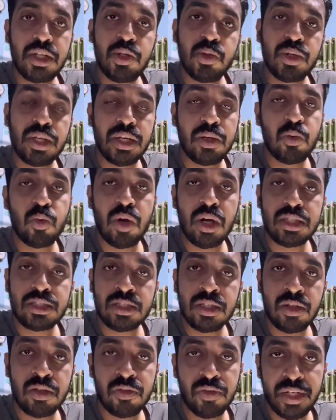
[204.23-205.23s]
you can
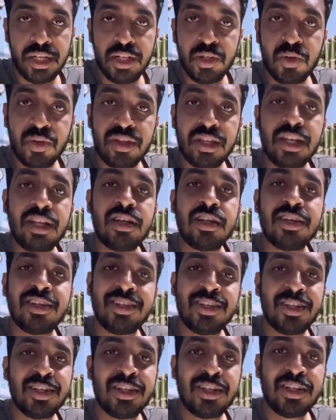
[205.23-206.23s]
watch those videos and
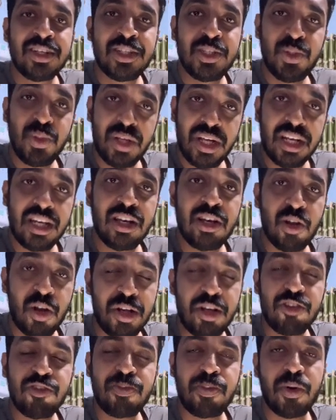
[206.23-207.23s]
you get a
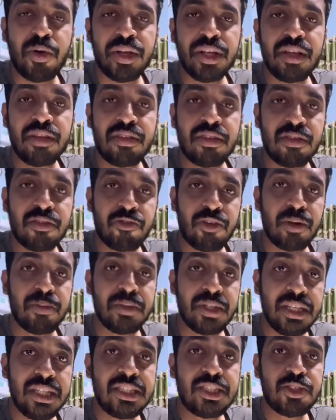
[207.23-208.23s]
lot of points from
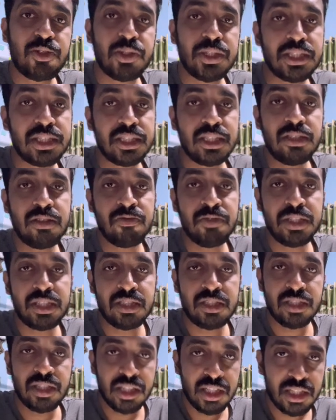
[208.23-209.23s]
each question
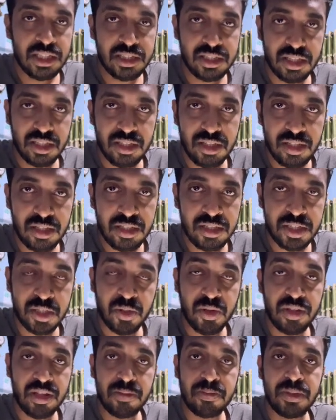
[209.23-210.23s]
which she
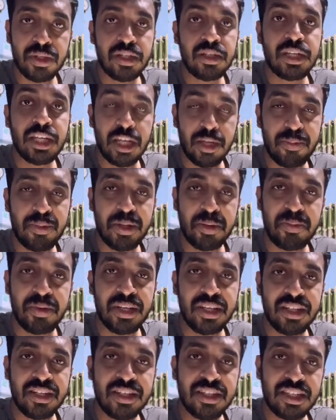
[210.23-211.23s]
shows up in
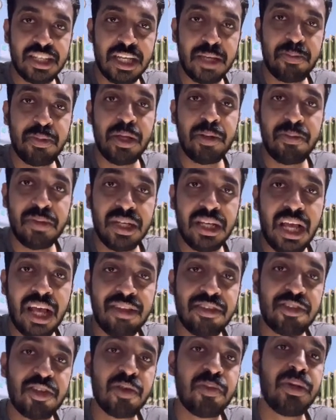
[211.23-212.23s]
KBMD. KBMD
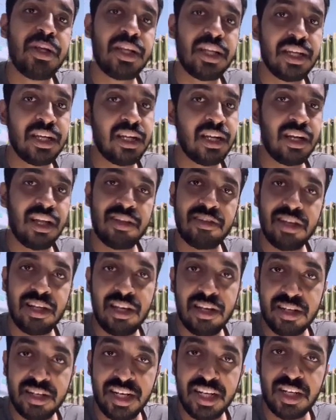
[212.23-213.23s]
has to be taken as a
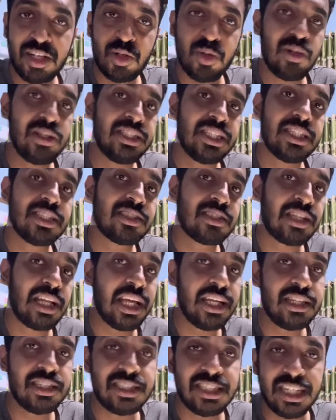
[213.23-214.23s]
learning tool, just
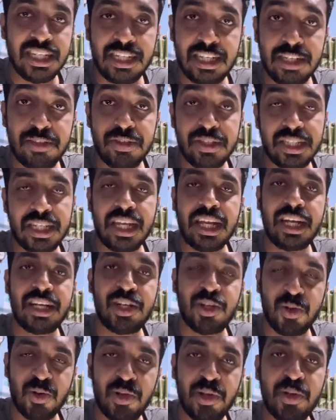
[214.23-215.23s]
like GT, which I
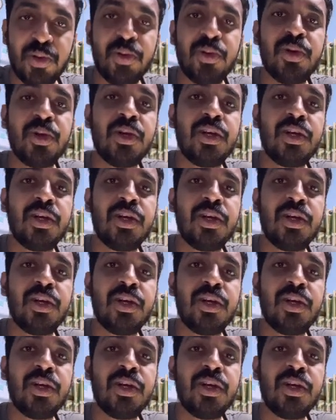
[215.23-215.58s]
had told you.